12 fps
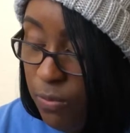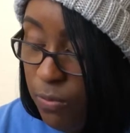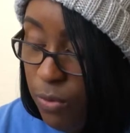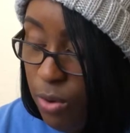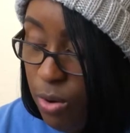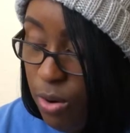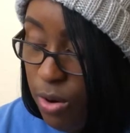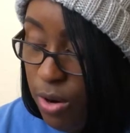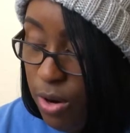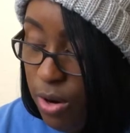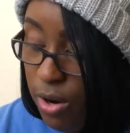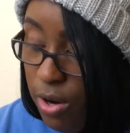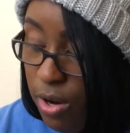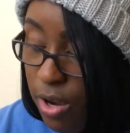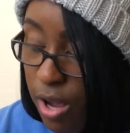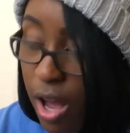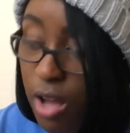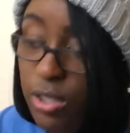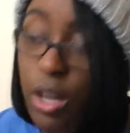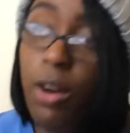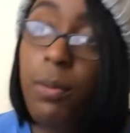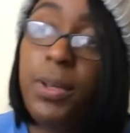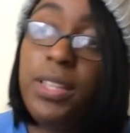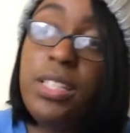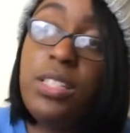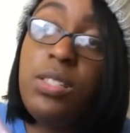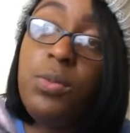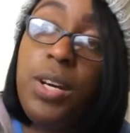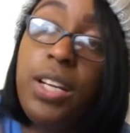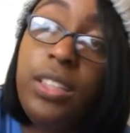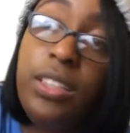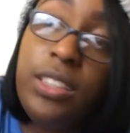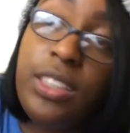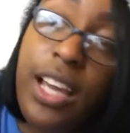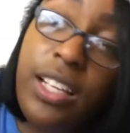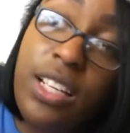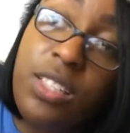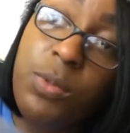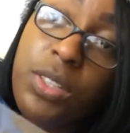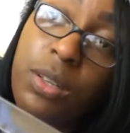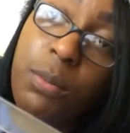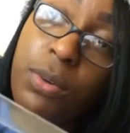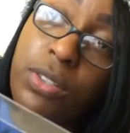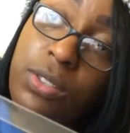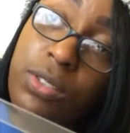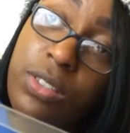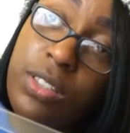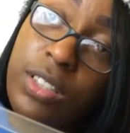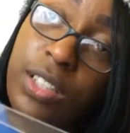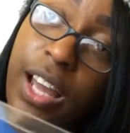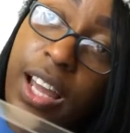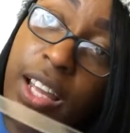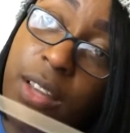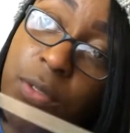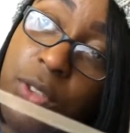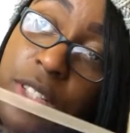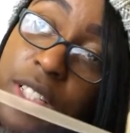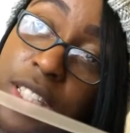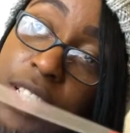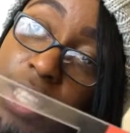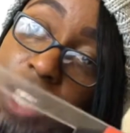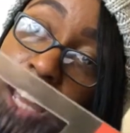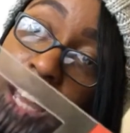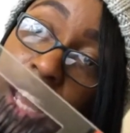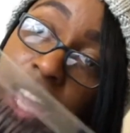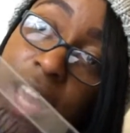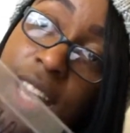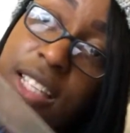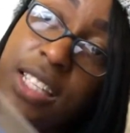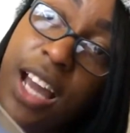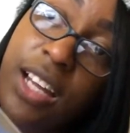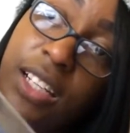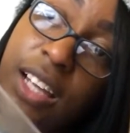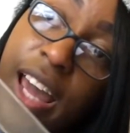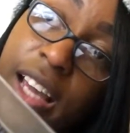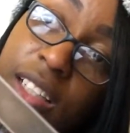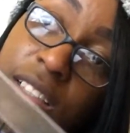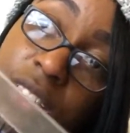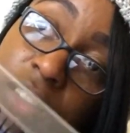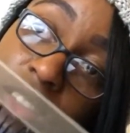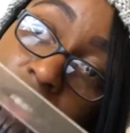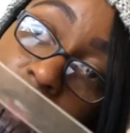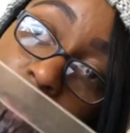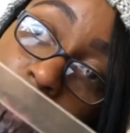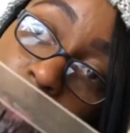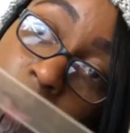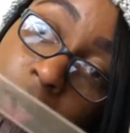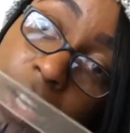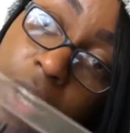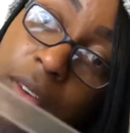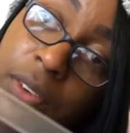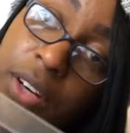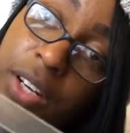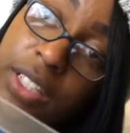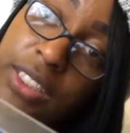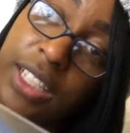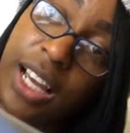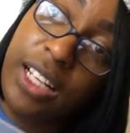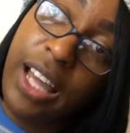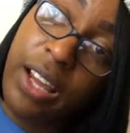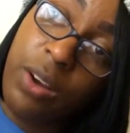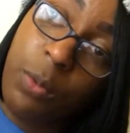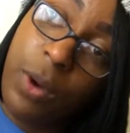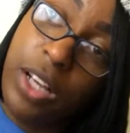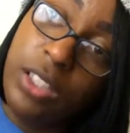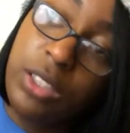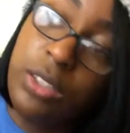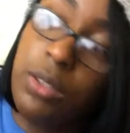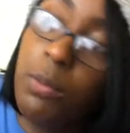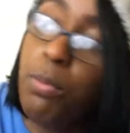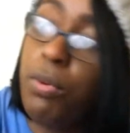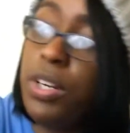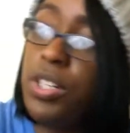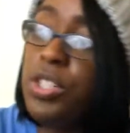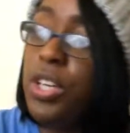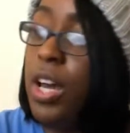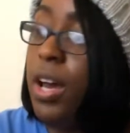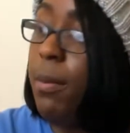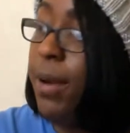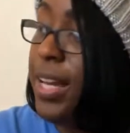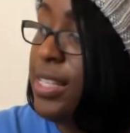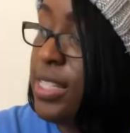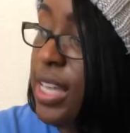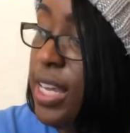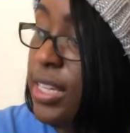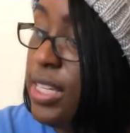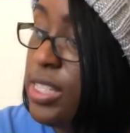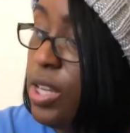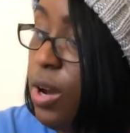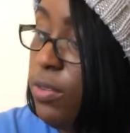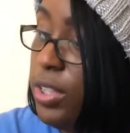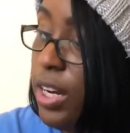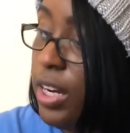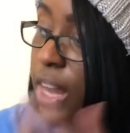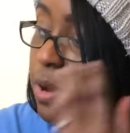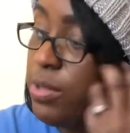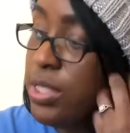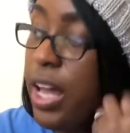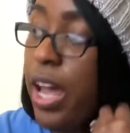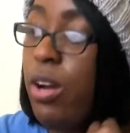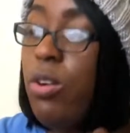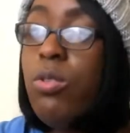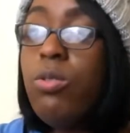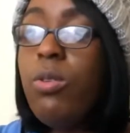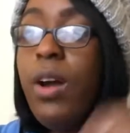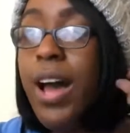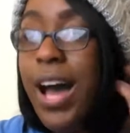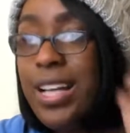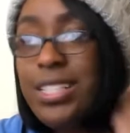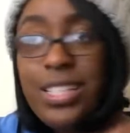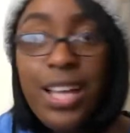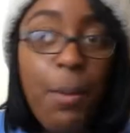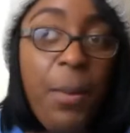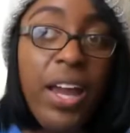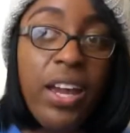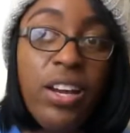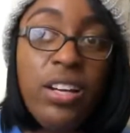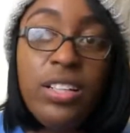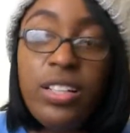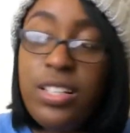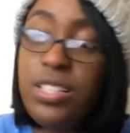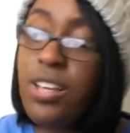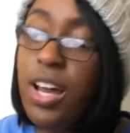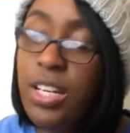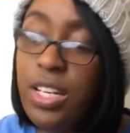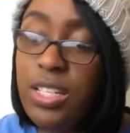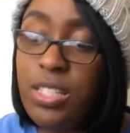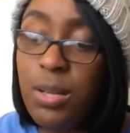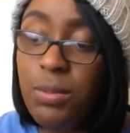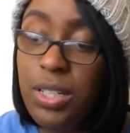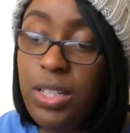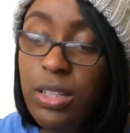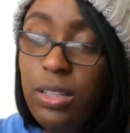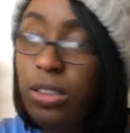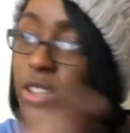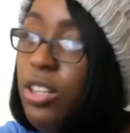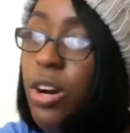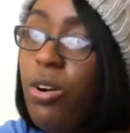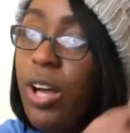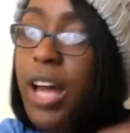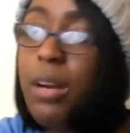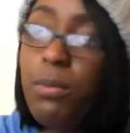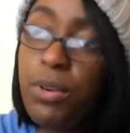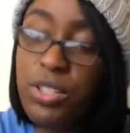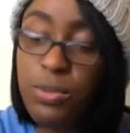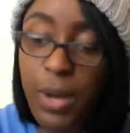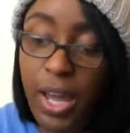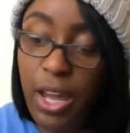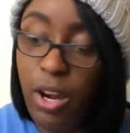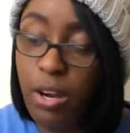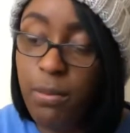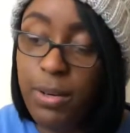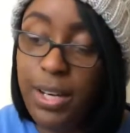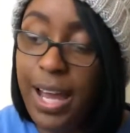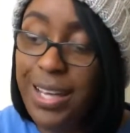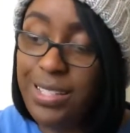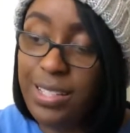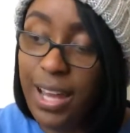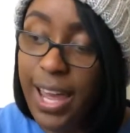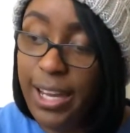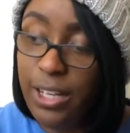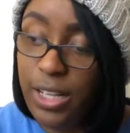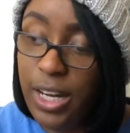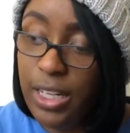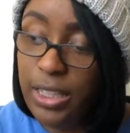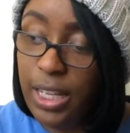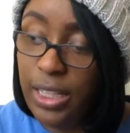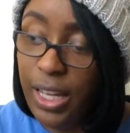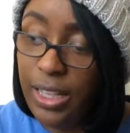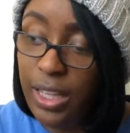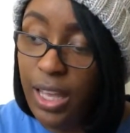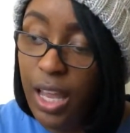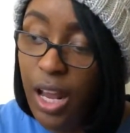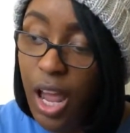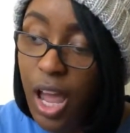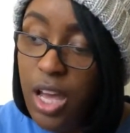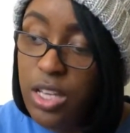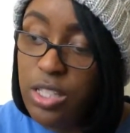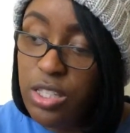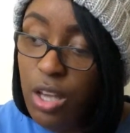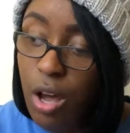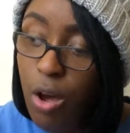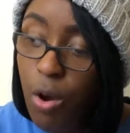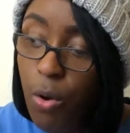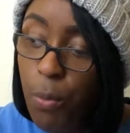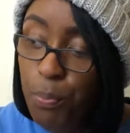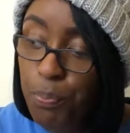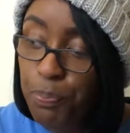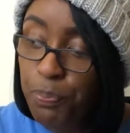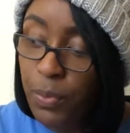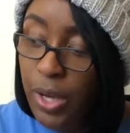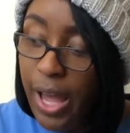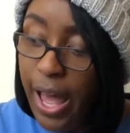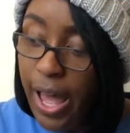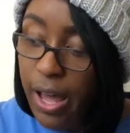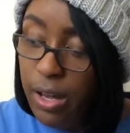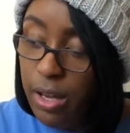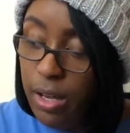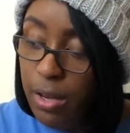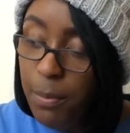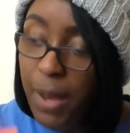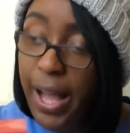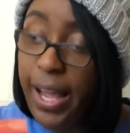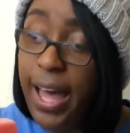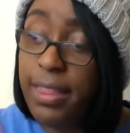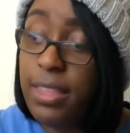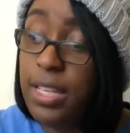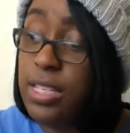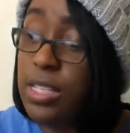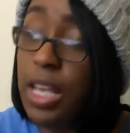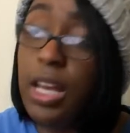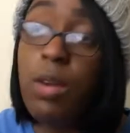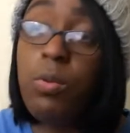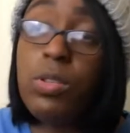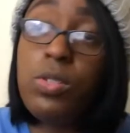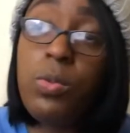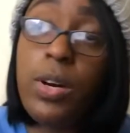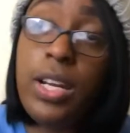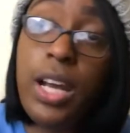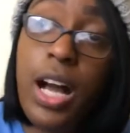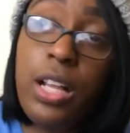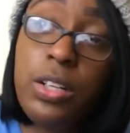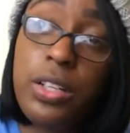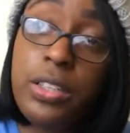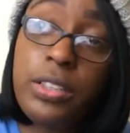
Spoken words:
For, I don't know, but this is what it looks like. That's what the bristles look like. If you can see that, it's kind of like little loops or whatever. It's not like a regular brush, but I seen this over there and I was like, ooh, I just got my hair done, so I need something to, you know, kind of brush my hair but not snag it or anything like that. So I got this and it was $1. All